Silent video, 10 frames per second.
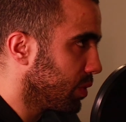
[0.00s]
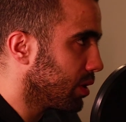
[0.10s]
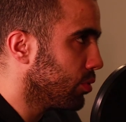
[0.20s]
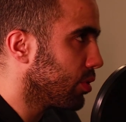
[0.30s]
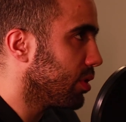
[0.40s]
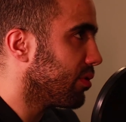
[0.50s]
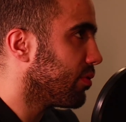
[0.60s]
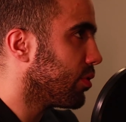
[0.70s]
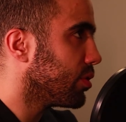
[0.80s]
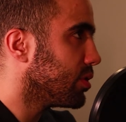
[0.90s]
weak nuclear
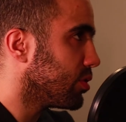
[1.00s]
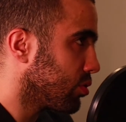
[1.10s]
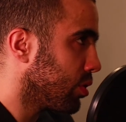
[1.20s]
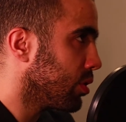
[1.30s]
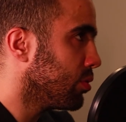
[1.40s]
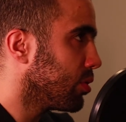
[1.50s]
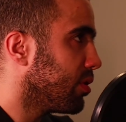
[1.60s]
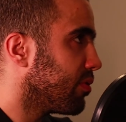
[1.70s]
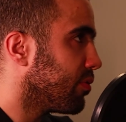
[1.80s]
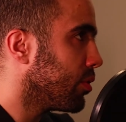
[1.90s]
force, the strong
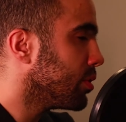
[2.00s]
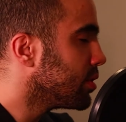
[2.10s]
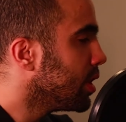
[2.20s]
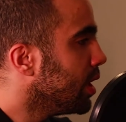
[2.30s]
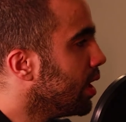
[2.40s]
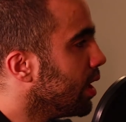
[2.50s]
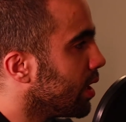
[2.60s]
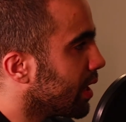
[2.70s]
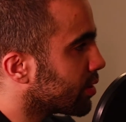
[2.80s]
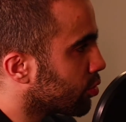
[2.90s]
nuclear force,
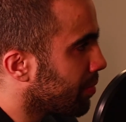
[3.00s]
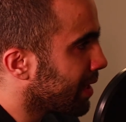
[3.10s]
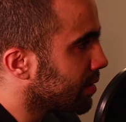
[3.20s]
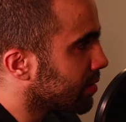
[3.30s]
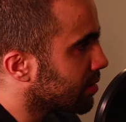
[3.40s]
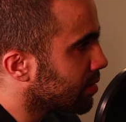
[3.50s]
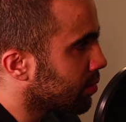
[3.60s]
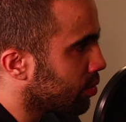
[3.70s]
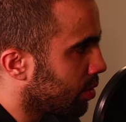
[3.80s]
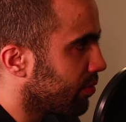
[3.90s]
electromagnetism,
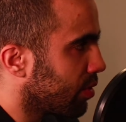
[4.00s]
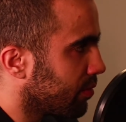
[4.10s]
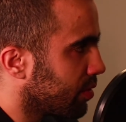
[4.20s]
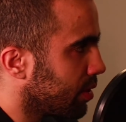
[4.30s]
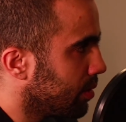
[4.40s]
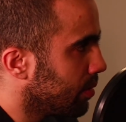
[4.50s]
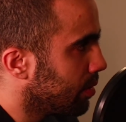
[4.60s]
and you have gravity.